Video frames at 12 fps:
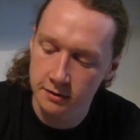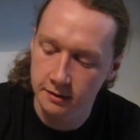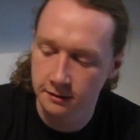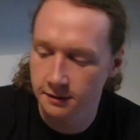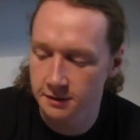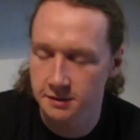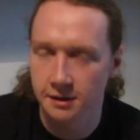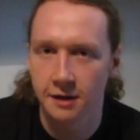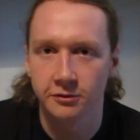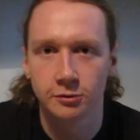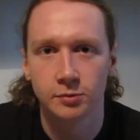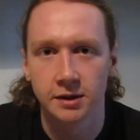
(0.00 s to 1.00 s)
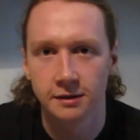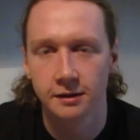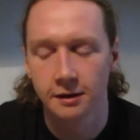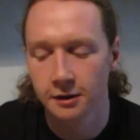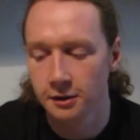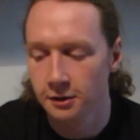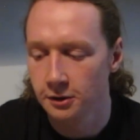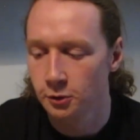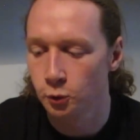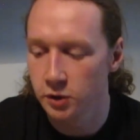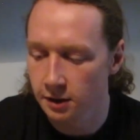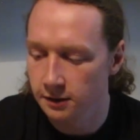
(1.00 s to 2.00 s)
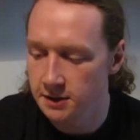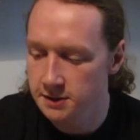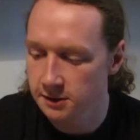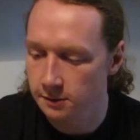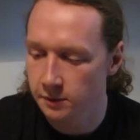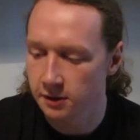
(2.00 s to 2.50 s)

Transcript: It doesn't have to be realistic,